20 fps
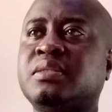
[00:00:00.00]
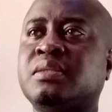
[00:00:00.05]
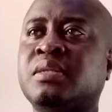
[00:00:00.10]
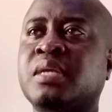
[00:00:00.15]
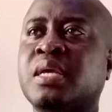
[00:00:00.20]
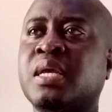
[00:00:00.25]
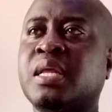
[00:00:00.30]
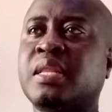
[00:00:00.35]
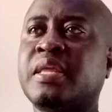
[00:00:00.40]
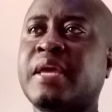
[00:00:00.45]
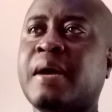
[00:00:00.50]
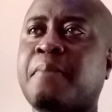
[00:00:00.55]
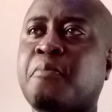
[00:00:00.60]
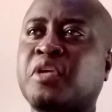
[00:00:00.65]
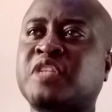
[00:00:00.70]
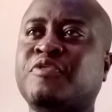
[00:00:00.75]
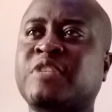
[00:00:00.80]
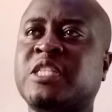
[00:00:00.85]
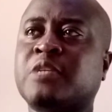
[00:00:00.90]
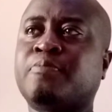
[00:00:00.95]
They are
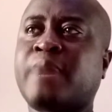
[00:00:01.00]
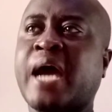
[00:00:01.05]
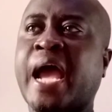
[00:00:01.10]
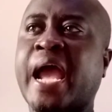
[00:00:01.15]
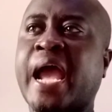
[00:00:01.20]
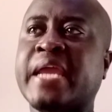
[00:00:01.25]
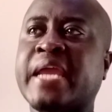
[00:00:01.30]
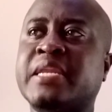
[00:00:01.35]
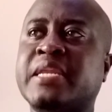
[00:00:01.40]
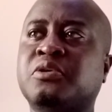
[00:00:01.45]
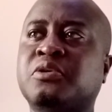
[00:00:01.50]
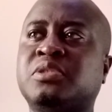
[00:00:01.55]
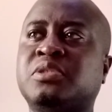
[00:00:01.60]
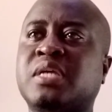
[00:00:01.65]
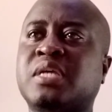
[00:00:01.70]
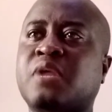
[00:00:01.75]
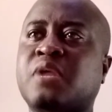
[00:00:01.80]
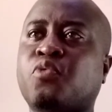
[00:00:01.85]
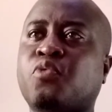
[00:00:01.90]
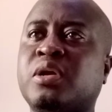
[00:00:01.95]
motivated by ideals and
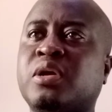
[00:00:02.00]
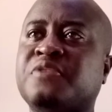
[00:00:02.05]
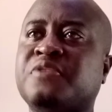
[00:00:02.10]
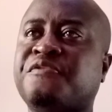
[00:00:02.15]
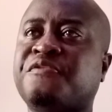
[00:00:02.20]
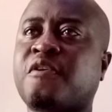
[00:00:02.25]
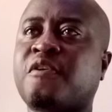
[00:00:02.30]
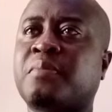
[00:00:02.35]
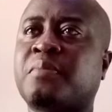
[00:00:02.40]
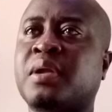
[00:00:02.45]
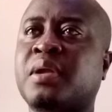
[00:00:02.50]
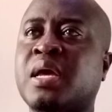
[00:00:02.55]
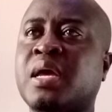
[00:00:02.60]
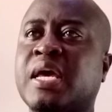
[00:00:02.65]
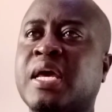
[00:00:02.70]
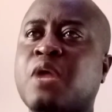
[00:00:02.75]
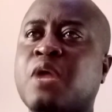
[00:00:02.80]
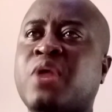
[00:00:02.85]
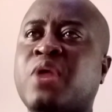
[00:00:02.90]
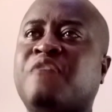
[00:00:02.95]
well-informed. Then
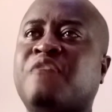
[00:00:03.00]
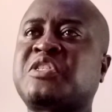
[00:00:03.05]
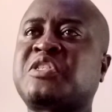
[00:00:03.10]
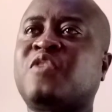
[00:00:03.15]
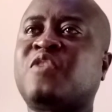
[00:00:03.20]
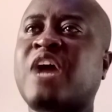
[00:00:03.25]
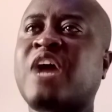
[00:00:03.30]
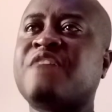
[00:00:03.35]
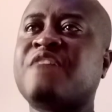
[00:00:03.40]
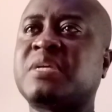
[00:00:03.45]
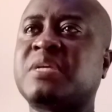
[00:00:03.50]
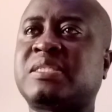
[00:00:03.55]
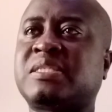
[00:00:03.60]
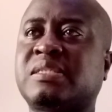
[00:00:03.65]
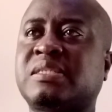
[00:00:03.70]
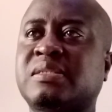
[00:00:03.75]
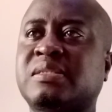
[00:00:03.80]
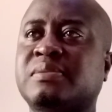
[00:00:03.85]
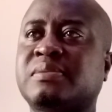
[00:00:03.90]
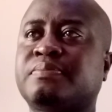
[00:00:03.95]
we have survivors.
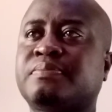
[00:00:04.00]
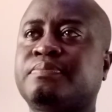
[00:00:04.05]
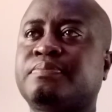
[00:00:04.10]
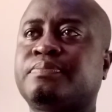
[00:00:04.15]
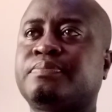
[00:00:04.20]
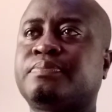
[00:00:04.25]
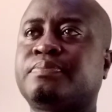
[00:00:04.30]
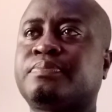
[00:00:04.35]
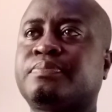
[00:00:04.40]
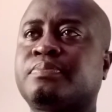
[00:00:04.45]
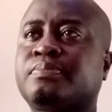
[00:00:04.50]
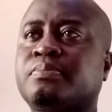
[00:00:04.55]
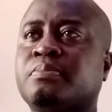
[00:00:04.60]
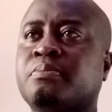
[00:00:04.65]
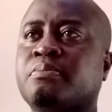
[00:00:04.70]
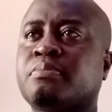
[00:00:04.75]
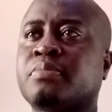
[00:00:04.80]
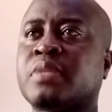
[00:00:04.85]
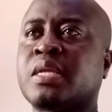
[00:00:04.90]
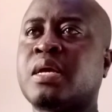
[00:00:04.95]

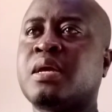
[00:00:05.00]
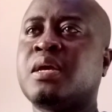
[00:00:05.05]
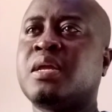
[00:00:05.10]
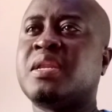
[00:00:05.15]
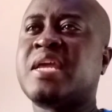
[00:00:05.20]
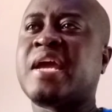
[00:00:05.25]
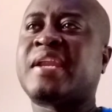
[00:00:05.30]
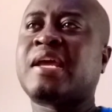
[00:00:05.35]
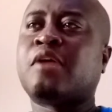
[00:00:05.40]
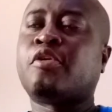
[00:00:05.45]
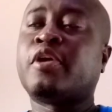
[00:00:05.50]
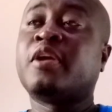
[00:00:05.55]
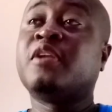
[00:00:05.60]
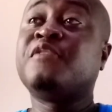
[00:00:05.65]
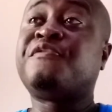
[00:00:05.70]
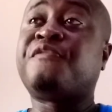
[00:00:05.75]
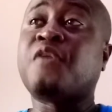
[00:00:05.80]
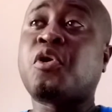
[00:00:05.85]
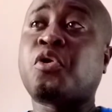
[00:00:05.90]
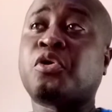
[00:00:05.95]
They are narrowly
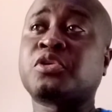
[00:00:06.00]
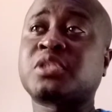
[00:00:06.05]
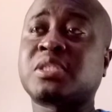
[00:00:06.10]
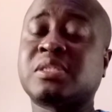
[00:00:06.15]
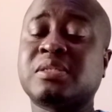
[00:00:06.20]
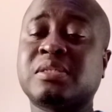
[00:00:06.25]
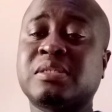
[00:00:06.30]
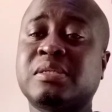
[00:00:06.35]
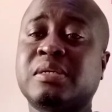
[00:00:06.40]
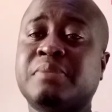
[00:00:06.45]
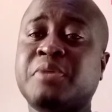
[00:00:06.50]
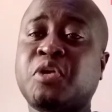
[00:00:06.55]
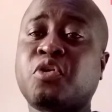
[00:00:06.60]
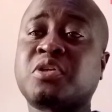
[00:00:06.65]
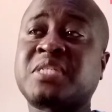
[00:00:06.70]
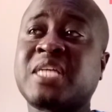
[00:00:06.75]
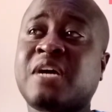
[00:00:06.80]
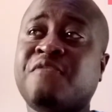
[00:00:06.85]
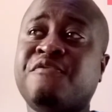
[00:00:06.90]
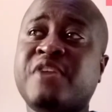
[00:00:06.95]
focused because they
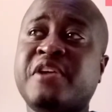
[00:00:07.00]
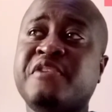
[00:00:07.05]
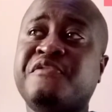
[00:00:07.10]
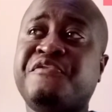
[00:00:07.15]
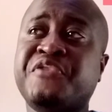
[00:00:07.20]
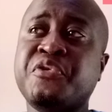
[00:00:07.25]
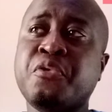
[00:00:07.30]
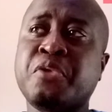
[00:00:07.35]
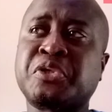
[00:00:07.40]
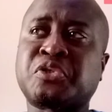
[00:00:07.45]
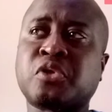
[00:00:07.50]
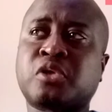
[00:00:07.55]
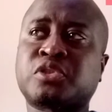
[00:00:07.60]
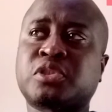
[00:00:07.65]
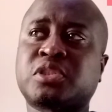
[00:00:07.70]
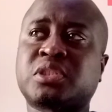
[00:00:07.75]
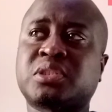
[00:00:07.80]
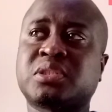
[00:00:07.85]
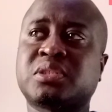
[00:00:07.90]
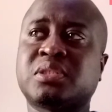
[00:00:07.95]
have very few
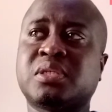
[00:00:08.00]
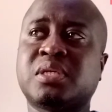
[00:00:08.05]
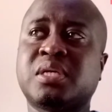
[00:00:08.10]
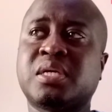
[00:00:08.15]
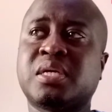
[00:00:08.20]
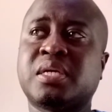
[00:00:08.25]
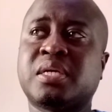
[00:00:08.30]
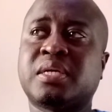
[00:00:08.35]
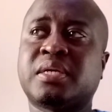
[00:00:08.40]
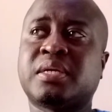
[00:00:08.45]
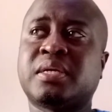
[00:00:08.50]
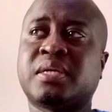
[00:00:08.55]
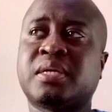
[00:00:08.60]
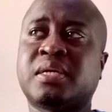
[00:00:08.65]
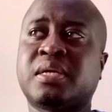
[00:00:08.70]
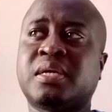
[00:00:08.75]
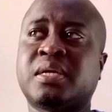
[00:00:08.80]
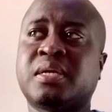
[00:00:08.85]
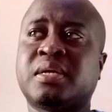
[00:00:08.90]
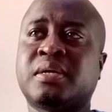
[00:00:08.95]
resources,
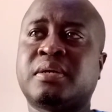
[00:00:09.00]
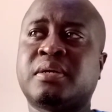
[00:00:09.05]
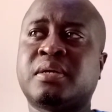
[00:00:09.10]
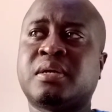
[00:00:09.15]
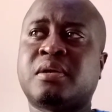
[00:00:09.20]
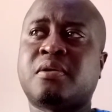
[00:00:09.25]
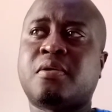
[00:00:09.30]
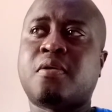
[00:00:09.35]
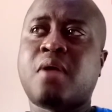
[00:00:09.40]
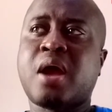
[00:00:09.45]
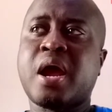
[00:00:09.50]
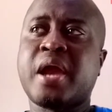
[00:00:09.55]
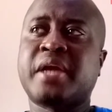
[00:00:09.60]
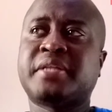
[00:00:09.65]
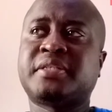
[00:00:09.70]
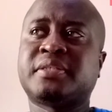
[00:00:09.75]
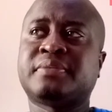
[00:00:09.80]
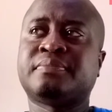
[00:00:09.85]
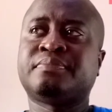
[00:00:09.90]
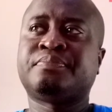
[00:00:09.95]
right?
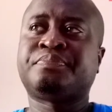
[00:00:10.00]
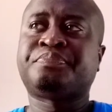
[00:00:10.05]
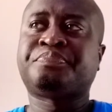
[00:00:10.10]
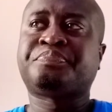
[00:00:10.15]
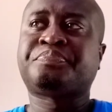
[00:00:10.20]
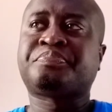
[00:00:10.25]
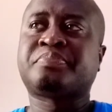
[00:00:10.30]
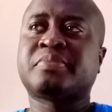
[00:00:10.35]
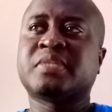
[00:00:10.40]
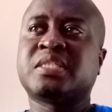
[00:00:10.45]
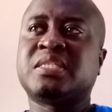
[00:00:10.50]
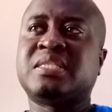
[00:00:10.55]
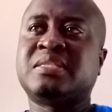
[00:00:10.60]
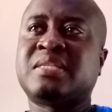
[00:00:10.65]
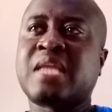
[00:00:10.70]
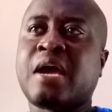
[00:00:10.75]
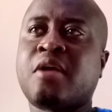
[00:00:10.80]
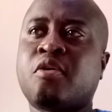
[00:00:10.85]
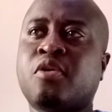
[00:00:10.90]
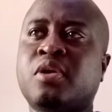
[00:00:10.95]

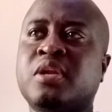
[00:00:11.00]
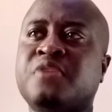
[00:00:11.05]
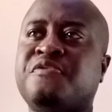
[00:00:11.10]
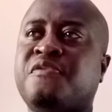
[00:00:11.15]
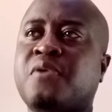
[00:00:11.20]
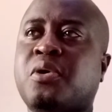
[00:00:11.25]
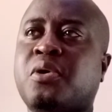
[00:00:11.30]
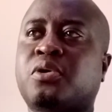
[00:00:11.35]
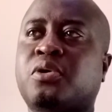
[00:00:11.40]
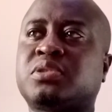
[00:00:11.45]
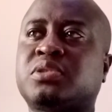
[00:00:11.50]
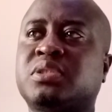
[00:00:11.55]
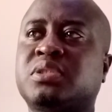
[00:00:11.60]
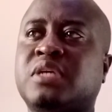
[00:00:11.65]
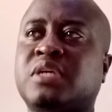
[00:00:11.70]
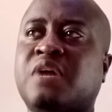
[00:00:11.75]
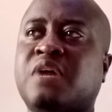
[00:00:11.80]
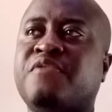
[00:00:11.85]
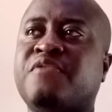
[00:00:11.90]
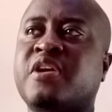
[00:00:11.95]
Narrowly focused, have
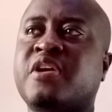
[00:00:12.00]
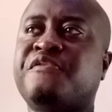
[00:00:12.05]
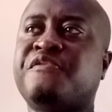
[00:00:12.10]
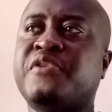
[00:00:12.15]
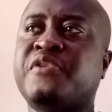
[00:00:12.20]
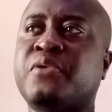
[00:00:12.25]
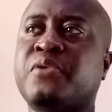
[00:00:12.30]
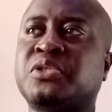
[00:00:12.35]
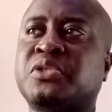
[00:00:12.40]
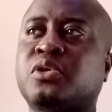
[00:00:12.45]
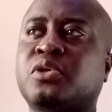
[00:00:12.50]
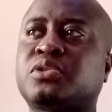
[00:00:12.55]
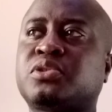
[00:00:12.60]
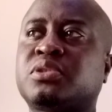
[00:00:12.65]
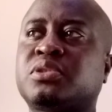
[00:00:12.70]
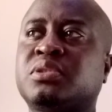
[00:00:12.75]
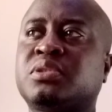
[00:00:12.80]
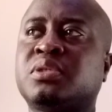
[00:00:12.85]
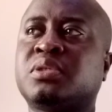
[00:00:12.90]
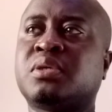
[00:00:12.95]
very few resources,
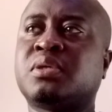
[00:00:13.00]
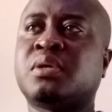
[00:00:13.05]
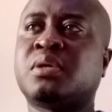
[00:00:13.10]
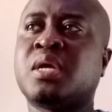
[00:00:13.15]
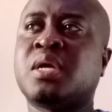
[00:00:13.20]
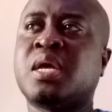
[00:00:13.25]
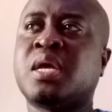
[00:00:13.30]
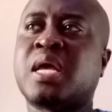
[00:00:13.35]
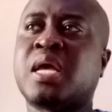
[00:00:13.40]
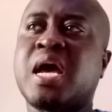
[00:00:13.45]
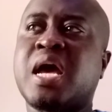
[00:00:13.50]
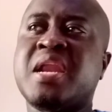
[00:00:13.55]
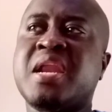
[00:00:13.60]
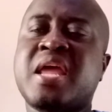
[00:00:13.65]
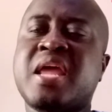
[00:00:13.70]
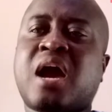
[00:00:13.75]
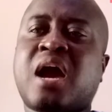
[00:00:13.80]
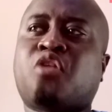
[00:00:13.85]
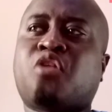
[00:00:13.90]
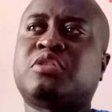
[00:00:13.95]
and they are
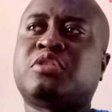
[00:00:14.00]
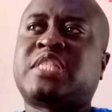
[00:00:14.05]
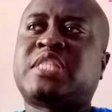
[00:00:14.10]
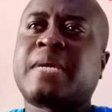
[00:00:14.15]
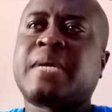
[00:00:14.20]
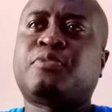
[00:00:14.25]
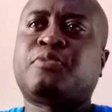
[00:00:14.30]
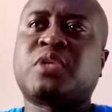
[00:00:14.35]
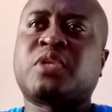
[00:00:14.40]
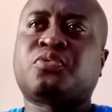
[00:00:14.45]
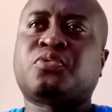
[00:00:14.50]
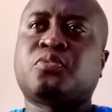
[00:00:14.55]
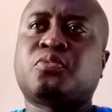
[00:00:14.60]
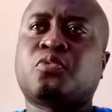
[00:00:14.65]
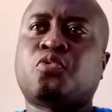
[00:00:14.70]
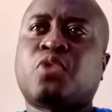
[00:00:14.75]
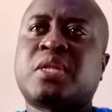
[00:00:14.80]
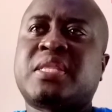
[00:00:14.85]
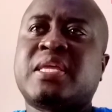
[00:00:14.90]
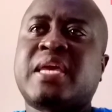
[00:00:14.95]
content with what
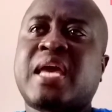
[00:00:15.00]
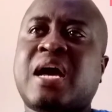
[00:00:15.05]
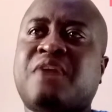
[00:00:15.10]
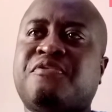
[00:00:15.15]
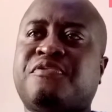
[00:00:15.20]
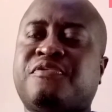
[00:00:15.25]
they have.